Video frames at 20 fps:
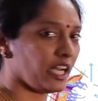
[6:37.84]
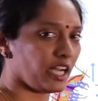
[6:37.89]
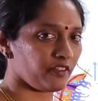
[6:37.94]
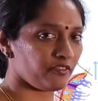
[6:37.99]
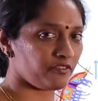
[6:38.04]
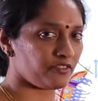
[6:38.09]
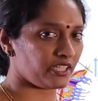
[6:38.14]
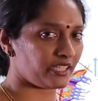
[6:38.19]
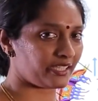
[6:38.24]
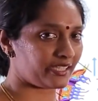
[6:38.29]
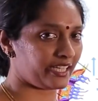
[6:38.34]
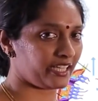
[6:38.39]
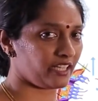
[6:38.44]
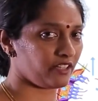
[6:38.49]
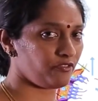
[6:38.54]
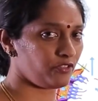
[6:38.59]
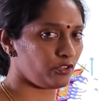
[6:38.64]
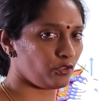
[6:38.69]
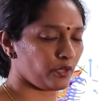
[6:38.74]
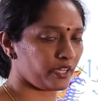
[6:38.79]
I have just
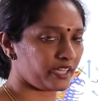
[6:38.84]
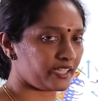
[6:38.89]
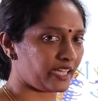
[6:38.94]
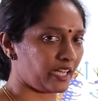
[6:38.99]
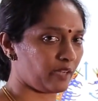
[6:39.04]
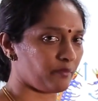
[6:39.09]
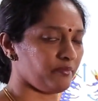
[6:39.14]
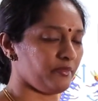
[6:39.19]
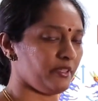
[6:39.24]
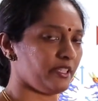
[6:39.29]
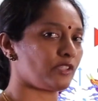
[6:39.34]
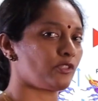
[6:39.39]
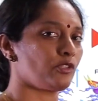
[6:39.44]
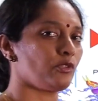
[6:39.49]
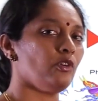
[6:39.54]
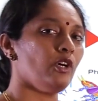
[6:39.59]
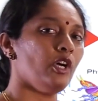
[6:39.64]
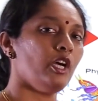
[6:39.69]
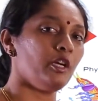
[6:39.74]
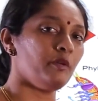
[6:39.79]
taken few examples
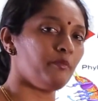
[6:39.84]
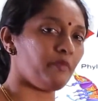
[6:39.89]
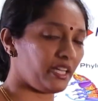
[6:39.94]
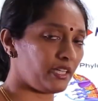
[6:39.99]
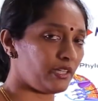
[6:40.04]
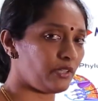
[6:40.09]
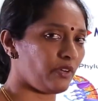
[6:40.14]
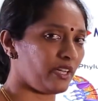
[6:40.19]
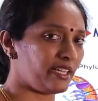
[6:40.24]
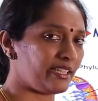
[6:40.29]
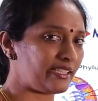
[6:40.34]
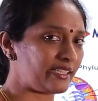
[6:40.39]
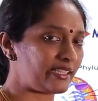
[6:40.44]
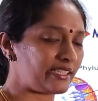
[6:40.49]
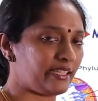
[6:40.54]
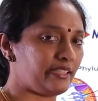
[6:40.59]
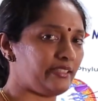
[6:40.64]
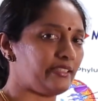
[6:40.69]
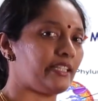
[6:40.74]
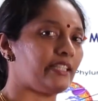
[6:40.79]
to make you
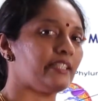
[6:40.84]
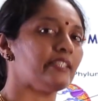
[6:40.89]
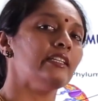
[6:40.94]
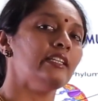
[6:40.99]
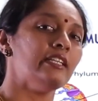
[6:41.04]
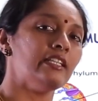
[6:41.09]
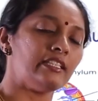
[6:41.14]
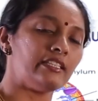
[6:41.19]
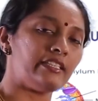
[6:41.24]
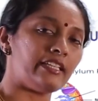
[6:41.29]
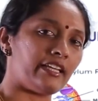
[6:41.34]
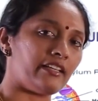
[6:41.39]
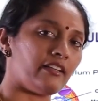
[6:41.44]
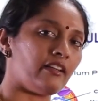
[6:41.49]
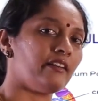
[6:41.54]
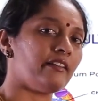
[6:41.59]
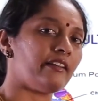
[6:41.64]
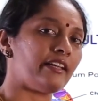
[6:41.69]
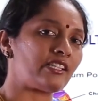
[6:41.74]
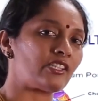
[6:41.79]
understand that there
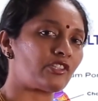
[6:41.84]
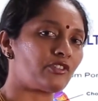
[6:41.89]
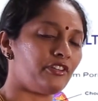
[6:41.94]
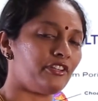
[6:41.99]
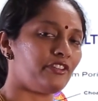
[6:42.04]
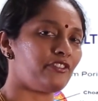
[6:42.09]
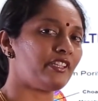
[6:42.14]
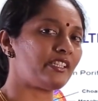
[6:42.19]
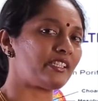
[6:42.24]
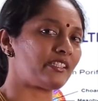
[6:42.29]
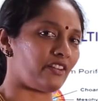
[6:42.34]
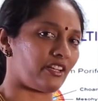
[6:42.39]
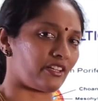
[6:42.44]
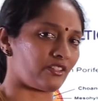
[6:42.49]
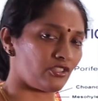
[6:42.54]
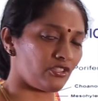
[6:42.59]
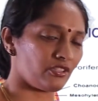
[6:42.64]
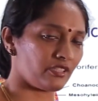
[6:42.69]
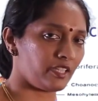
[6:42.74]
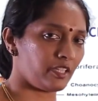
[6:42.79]
are excretory
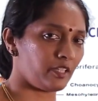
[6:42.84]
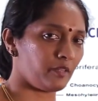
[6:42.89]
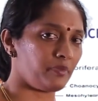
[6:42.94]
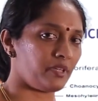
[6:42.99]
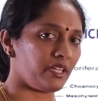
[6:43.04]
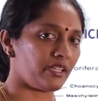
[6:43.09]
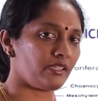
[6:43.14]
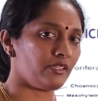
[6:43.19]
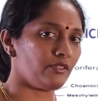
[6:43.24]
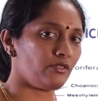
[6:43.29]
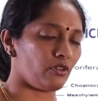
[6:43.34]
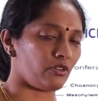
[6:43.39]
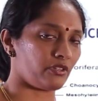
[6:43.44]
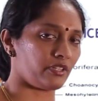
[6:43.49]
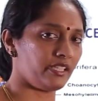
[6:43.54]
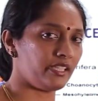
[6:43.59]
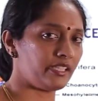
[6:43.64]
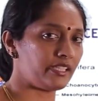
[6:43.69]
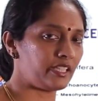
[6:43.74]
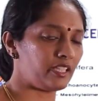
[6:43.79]
structures that are present,
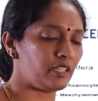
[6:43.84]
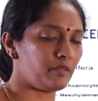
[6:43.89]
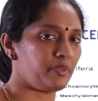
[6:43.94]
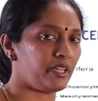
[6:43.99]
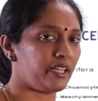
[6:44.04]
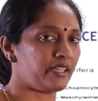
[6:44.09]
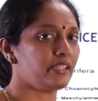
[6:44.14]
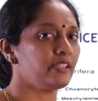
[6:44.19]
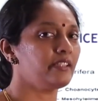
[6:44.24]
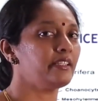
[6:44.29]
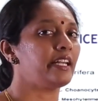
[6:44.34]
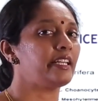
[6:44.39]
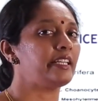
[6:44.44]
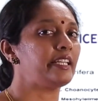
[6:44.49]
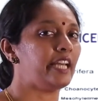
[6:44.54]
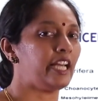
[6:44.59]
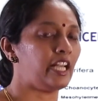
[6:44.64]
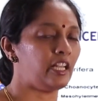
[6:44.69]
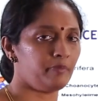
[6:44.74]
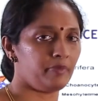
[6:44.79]
organs that are present that
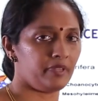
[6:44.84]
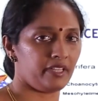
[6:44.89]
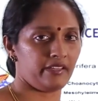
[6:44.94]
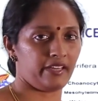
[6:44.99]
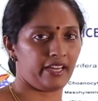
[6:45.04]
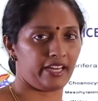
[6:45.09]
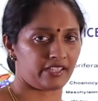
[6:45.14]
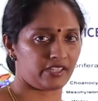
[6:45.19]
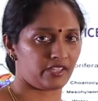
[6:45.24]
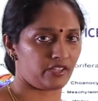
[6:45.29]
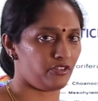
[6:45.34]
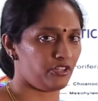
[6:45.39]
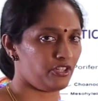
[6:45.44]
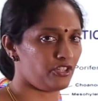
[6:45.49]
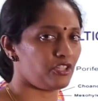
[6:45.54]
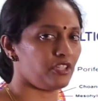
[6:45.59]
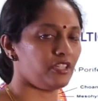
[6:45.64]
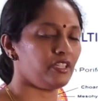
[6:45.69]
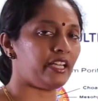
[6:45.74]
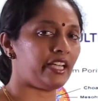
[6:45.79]
help in
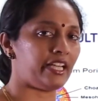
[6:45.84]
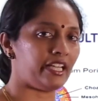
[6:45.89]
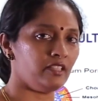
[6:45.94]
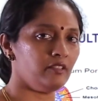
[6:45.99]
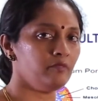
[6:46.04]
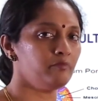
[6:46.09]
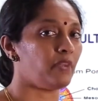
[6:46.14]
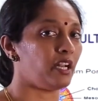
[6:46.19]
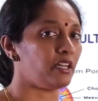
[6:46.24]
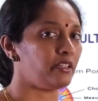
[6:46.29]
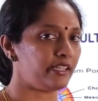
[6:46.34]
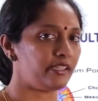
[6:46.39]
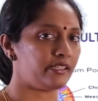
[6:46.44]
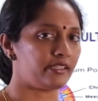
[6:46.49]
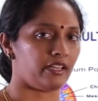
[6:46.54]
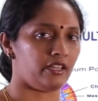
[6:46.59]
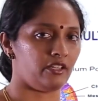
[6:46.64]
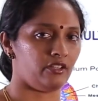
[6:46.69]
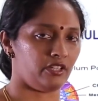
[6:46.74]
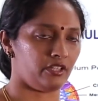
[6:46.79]
excretion in
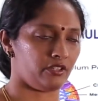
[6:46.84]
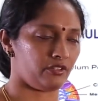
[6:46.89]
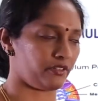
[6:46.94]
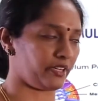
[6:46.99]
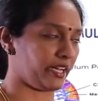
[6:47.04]
multicellular